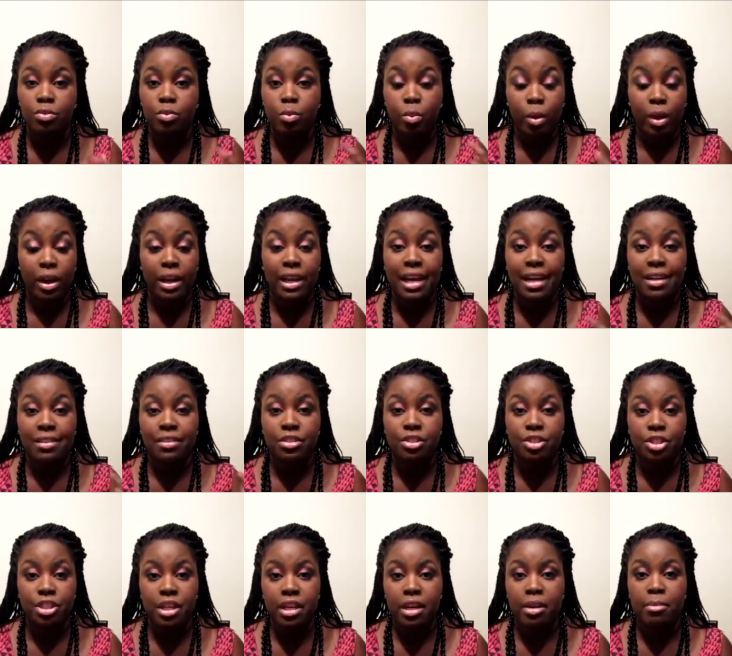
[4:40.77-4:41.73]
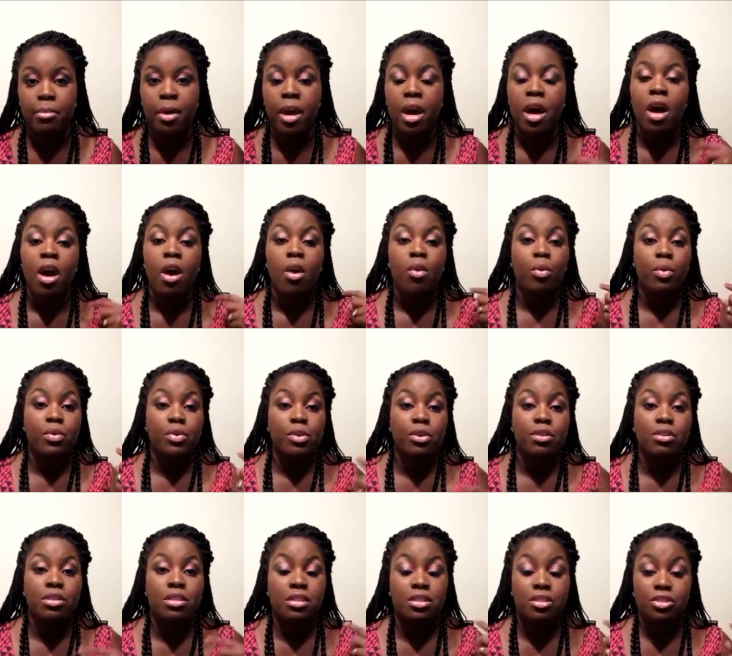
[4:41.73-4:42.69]
working out at the gym with
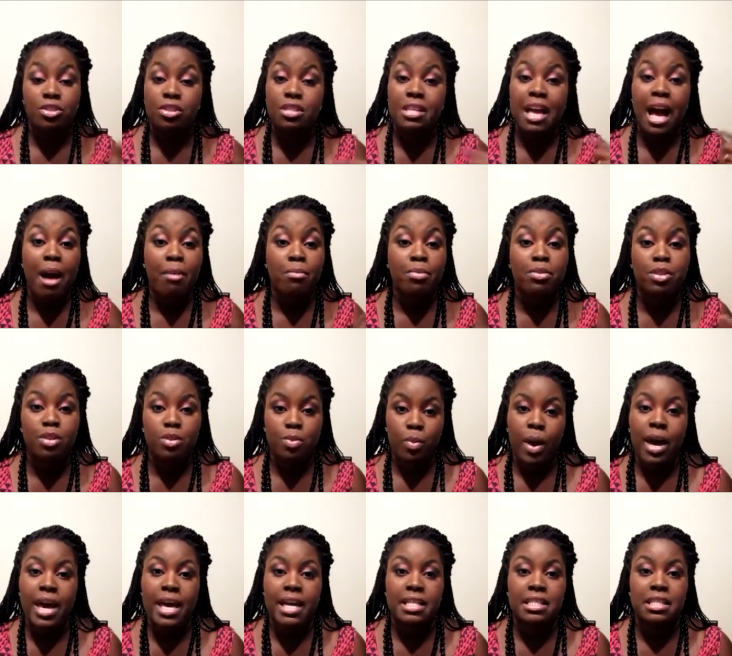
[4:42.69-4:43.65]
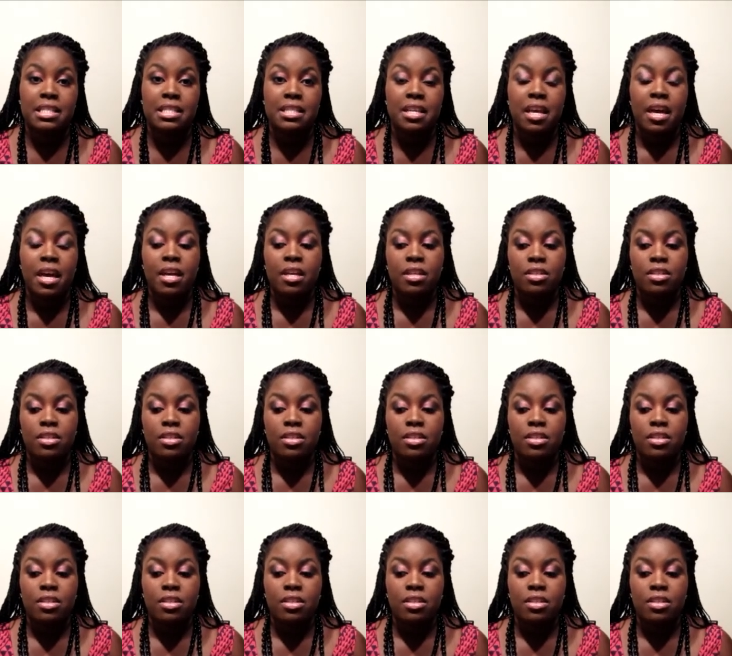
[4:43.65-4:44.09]
your scalp sweats.